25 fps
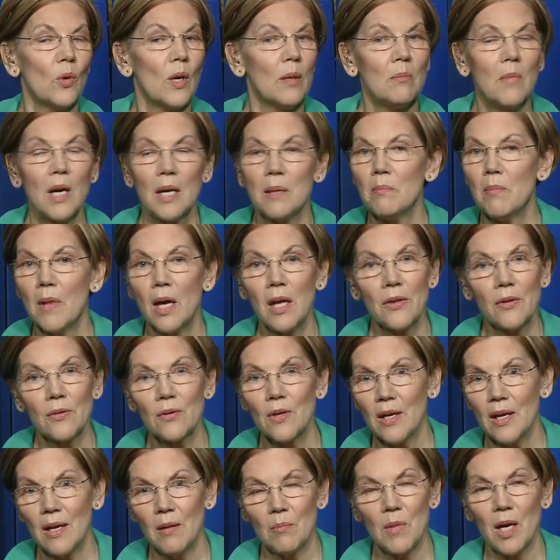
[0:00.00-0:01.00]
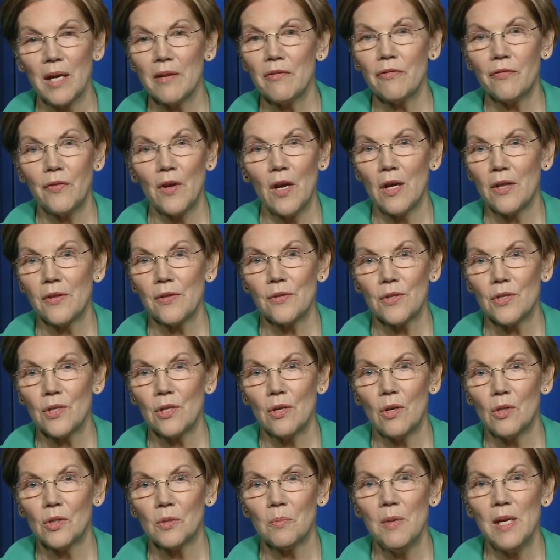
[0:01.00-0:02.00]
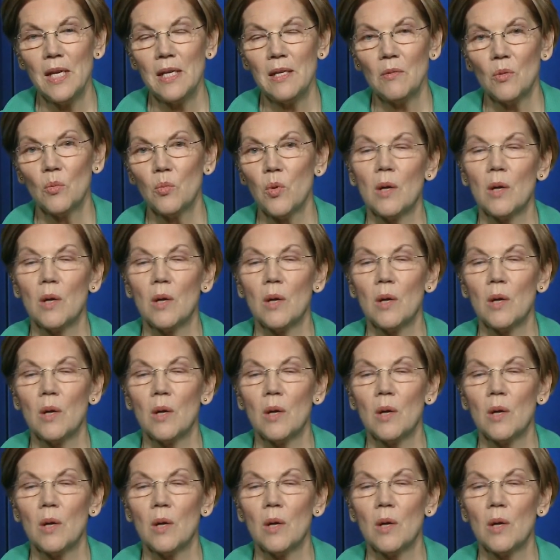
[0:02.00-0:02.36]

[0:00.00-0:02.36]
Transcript: what my mother and my father told me,